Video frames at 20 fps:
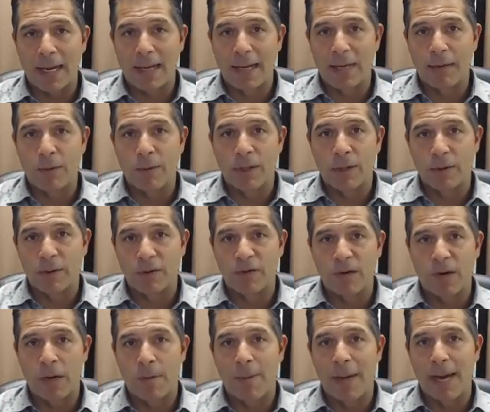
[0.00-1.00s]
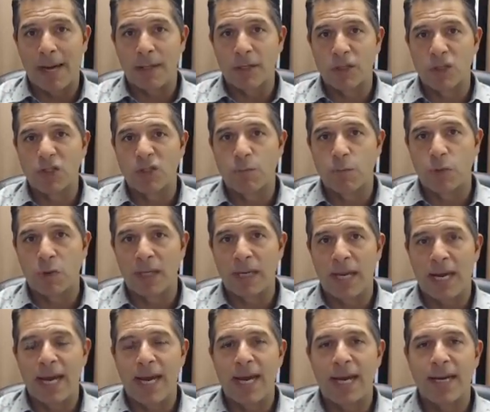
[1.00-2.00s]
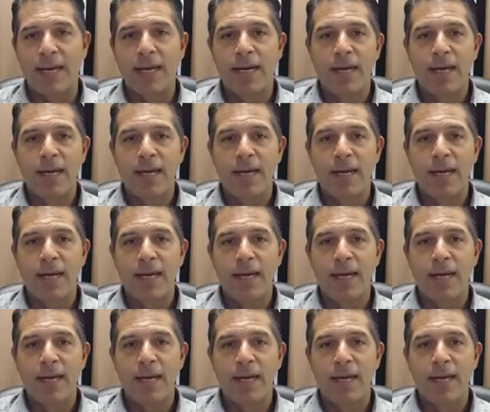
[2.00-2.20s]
or spring ahead,